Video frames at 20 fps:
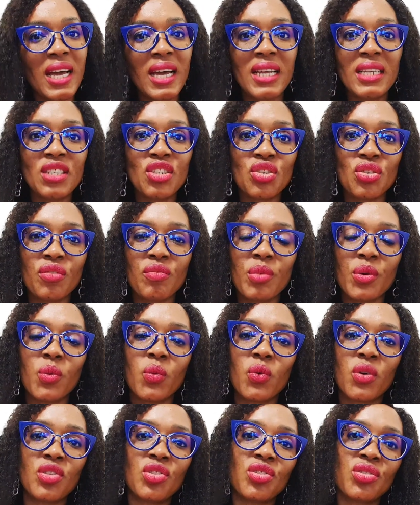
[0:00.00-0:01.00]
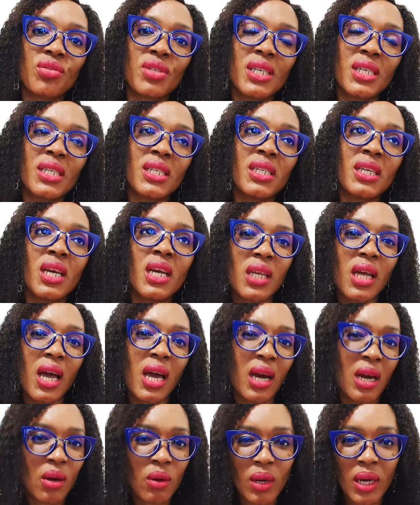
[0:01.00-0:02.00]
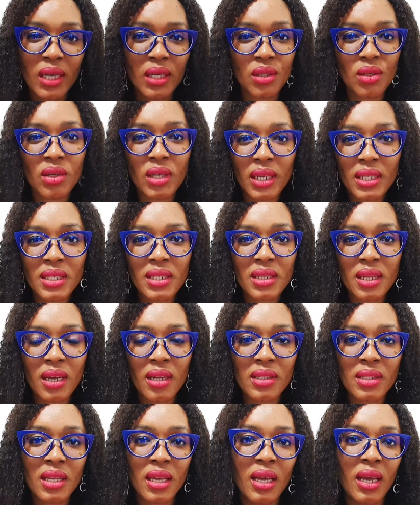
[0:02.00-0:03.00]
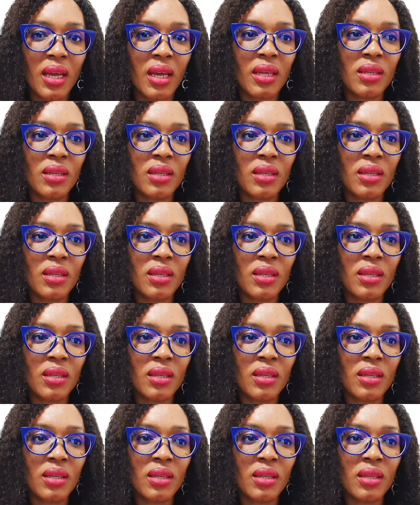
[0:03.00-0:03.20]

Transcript: and you've been wondering how can you get started,